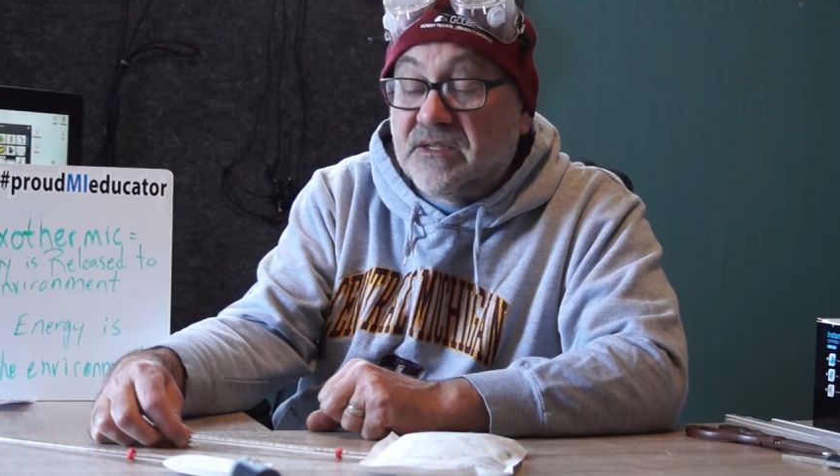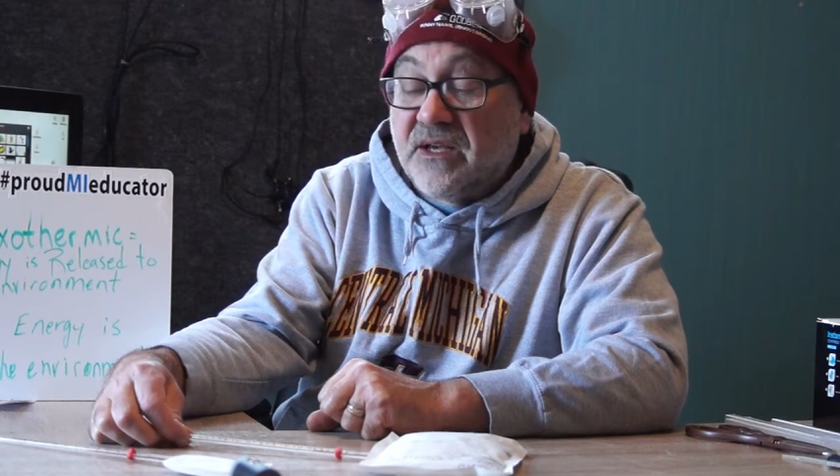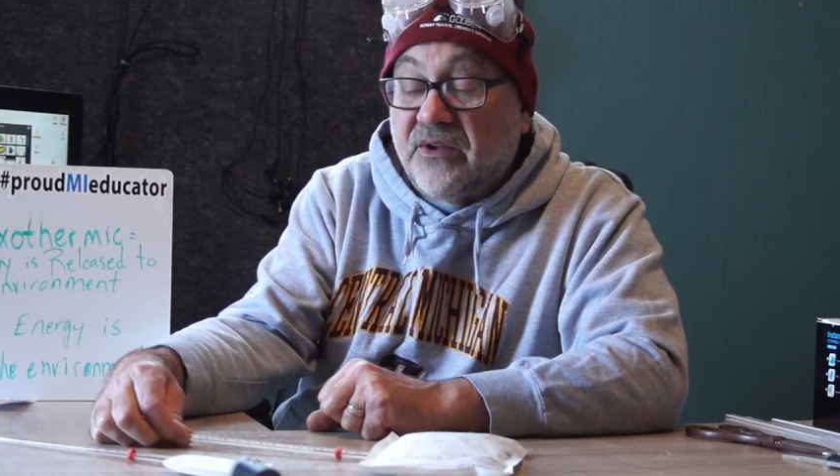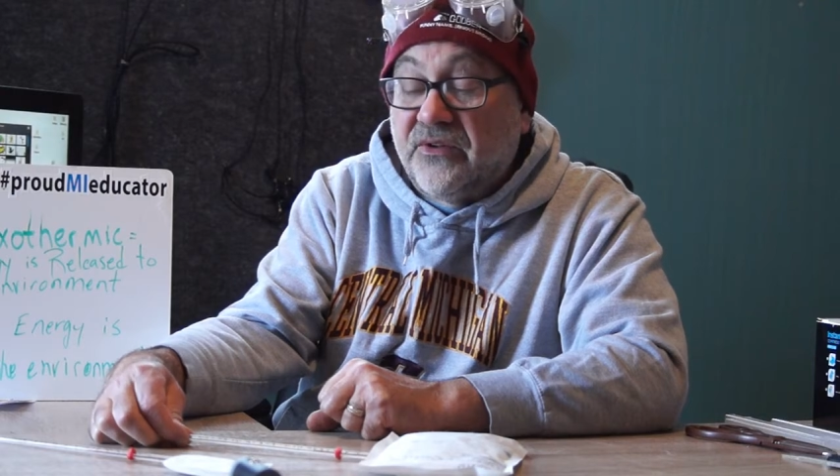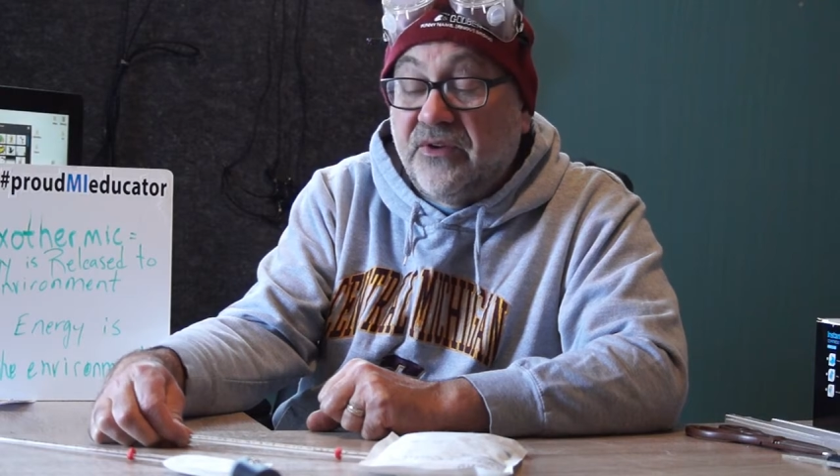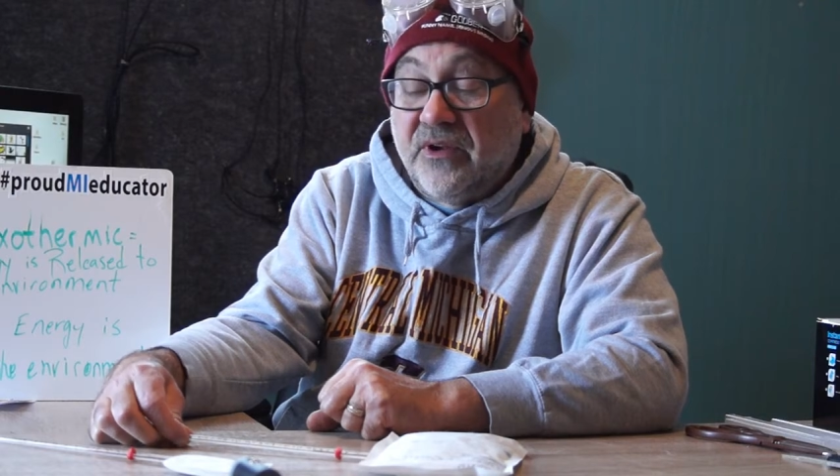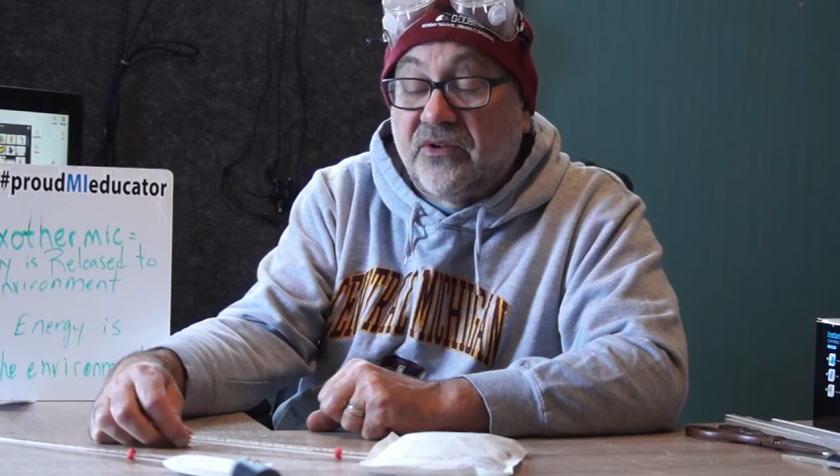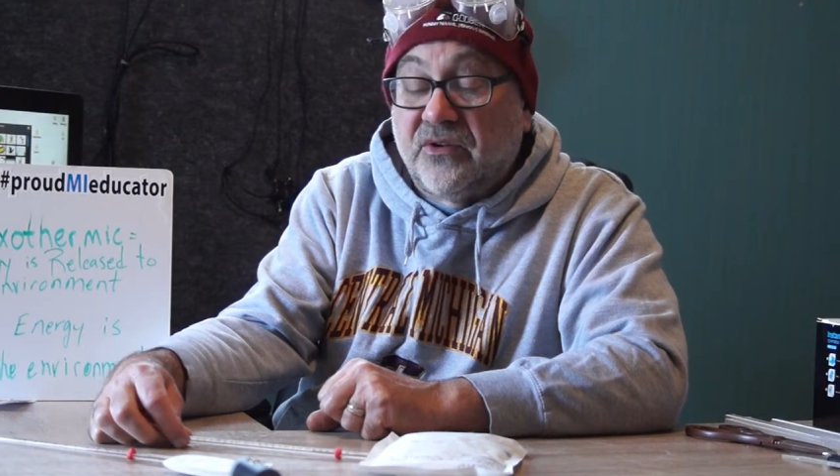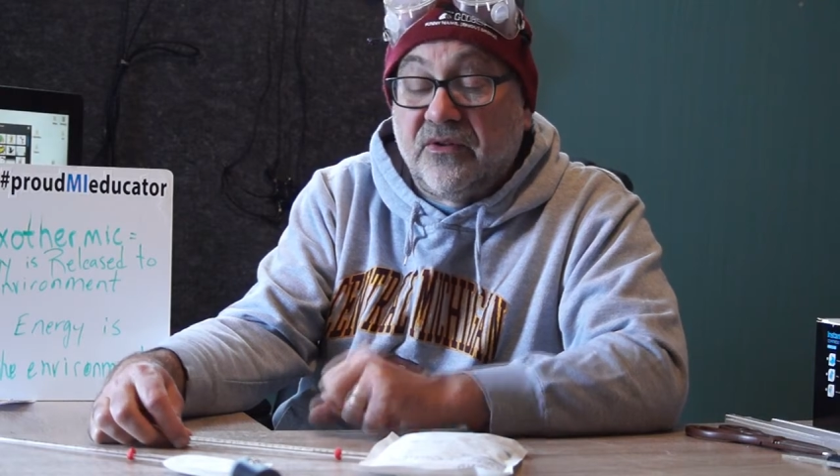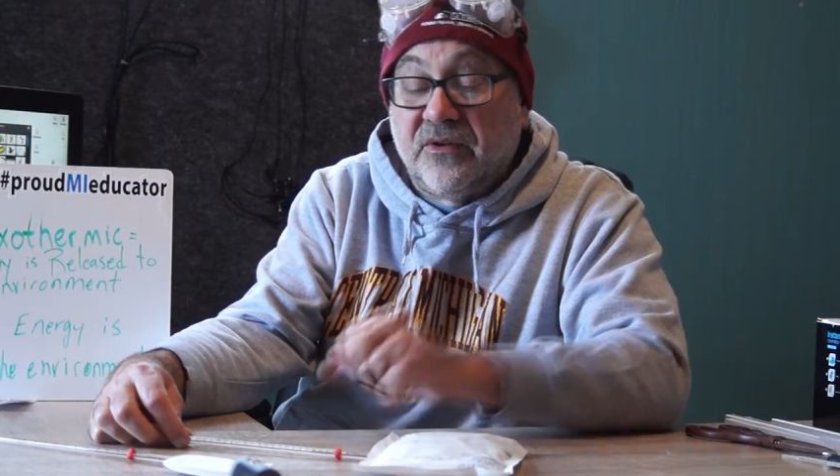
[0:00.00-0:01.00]

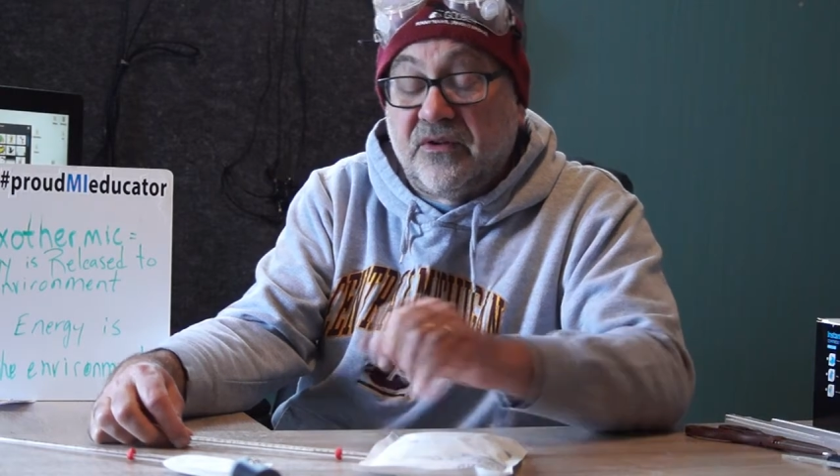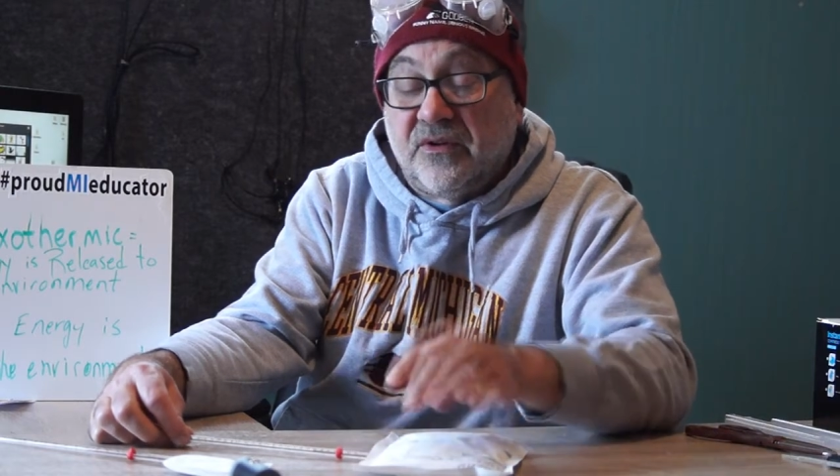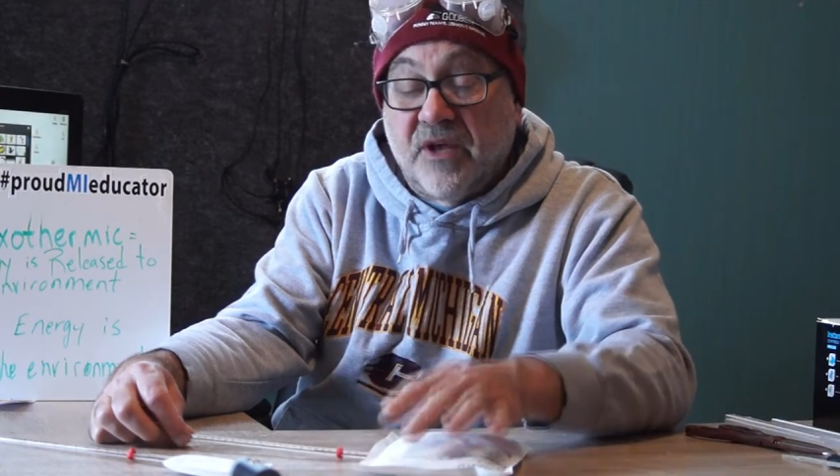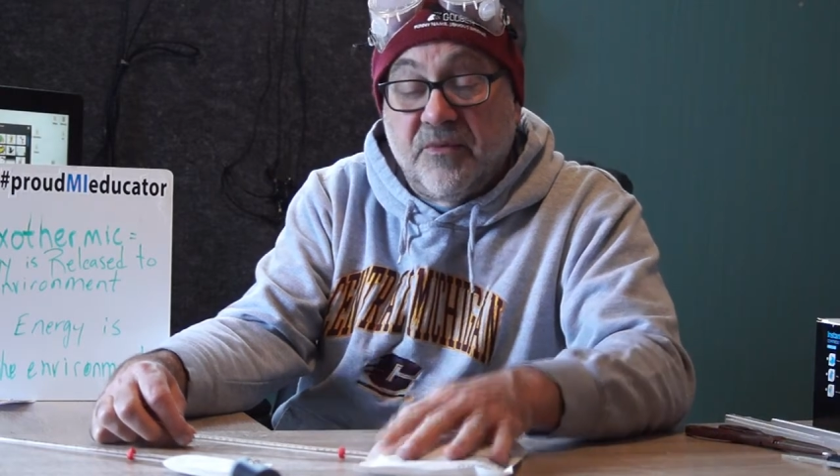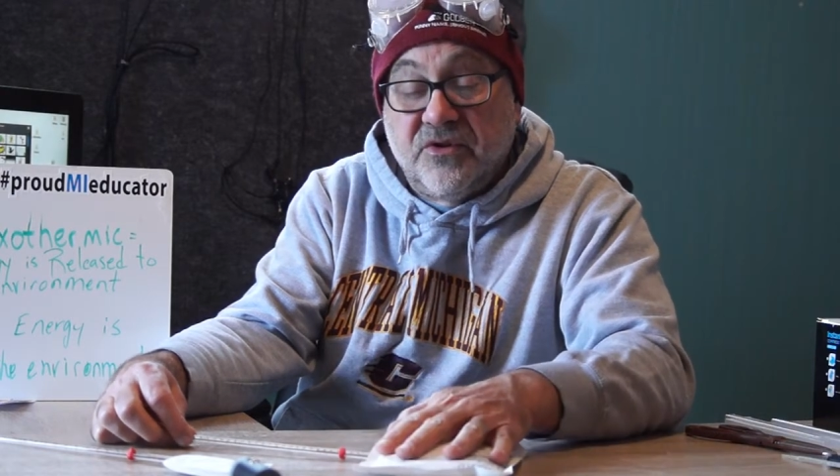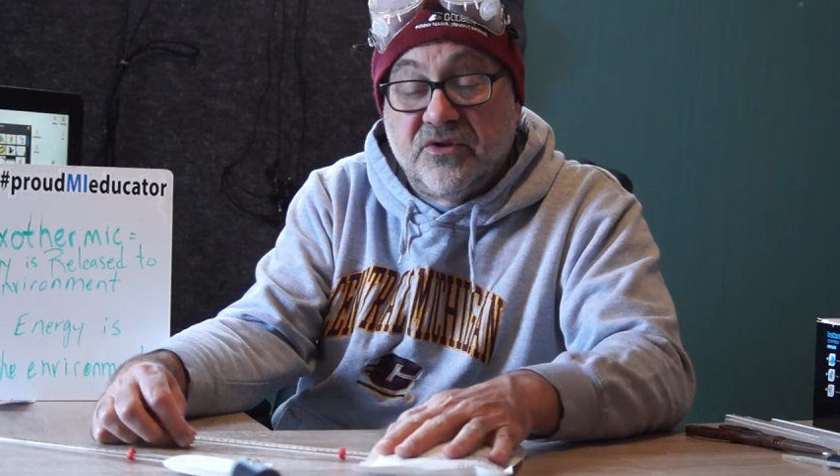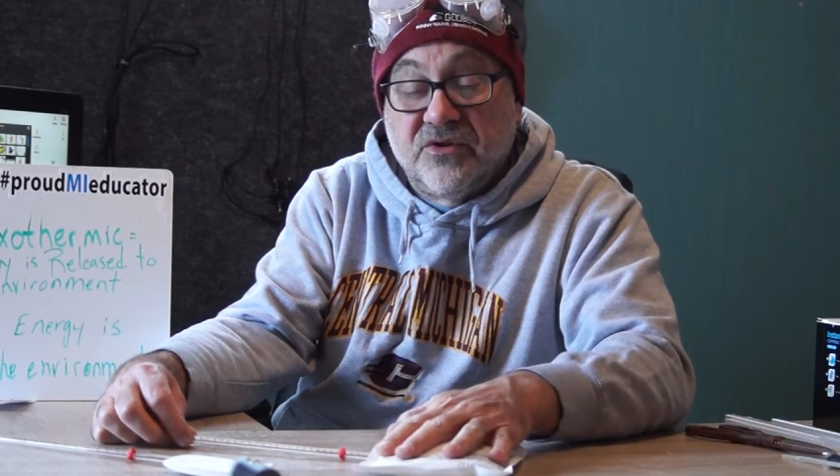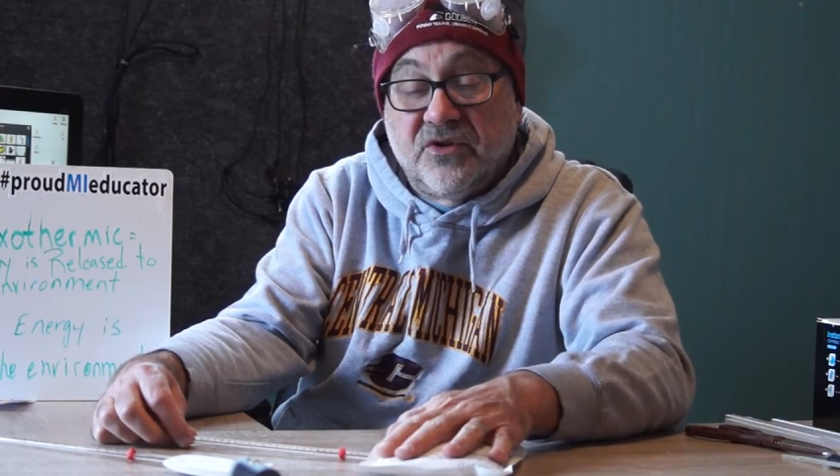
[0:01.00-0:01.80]
Celsius. So that the temperature